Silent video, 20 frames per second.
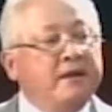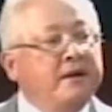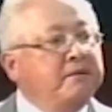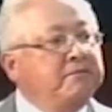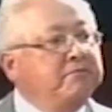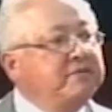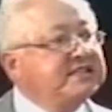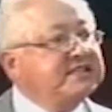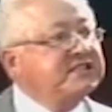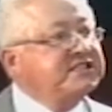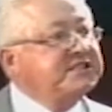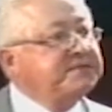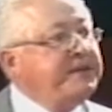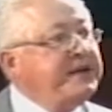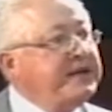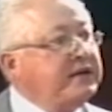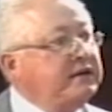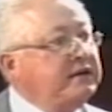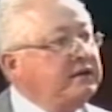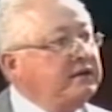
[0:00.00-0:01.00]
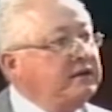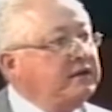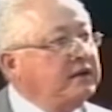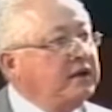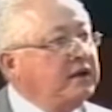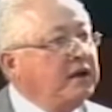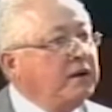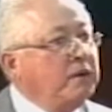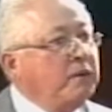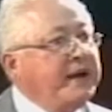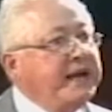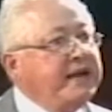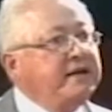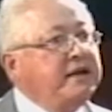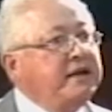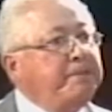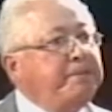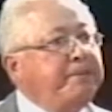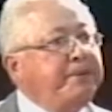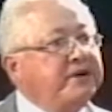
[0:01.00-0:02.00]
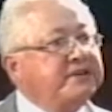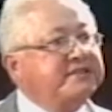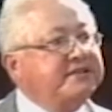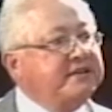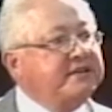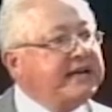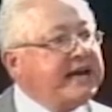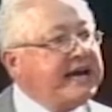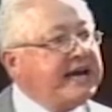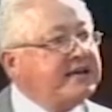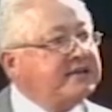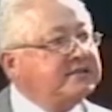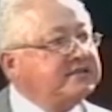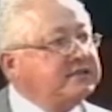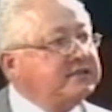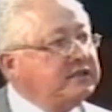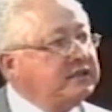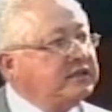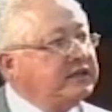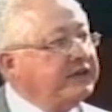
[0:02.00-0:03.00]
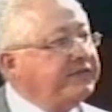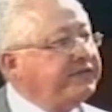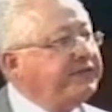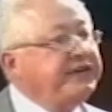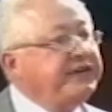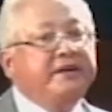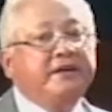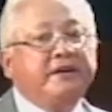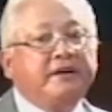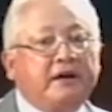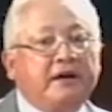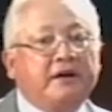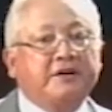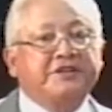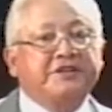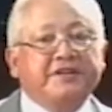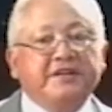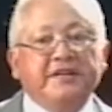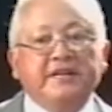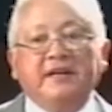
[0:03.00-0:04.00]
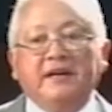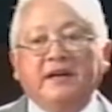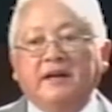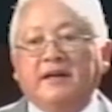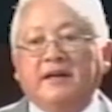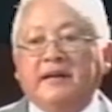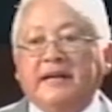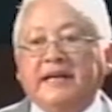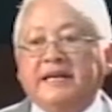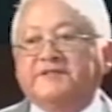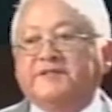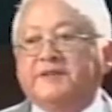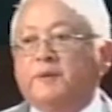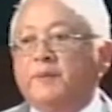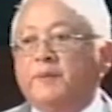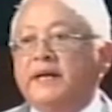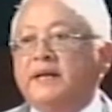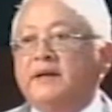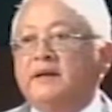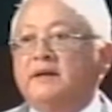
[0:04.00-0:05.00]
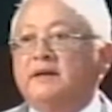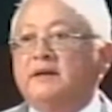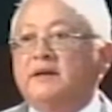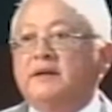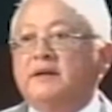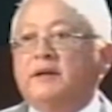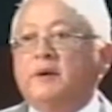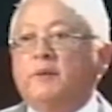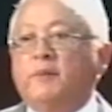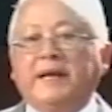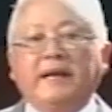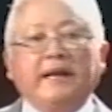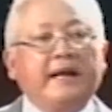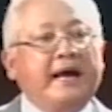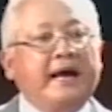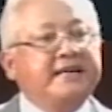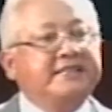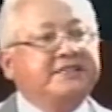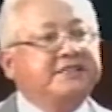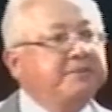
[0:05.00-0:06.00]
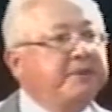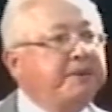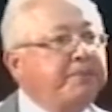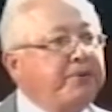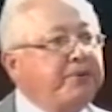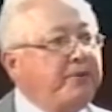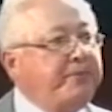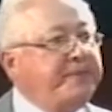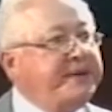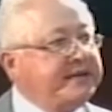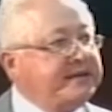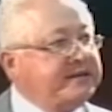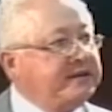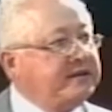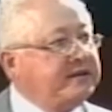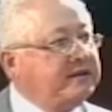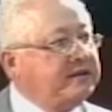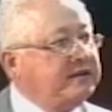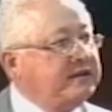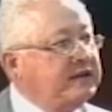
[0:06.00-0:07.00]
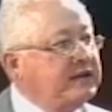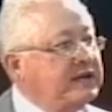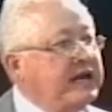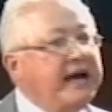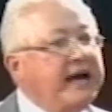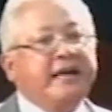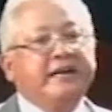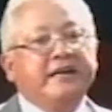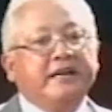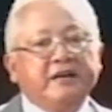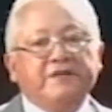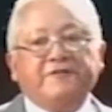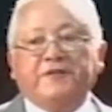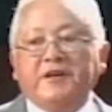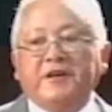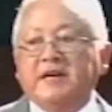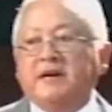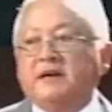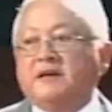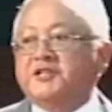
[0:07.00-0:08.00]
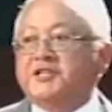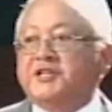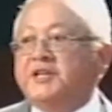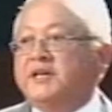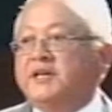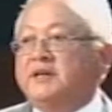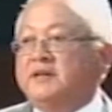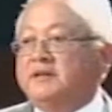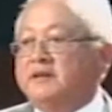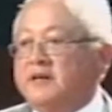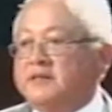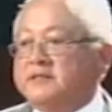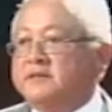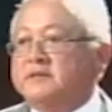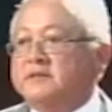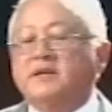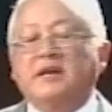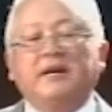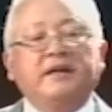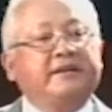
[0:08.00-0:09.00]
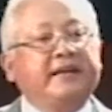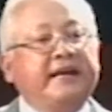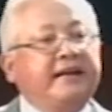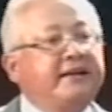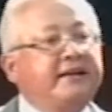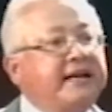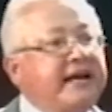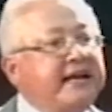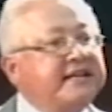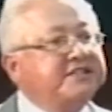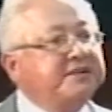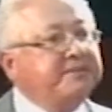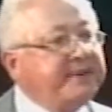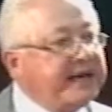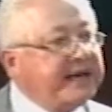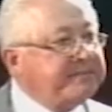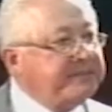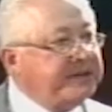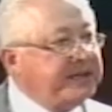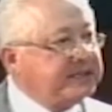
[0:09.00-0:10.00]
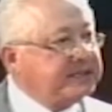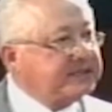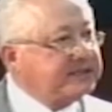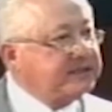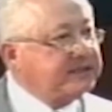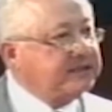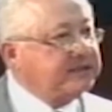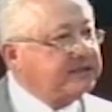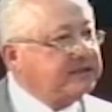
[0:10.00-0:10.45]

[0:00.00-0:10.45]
Mr. Speaker, when a person dies, if he or she leaves a will, the will has to be probated. And if he or she doesn't, then it has to be administered.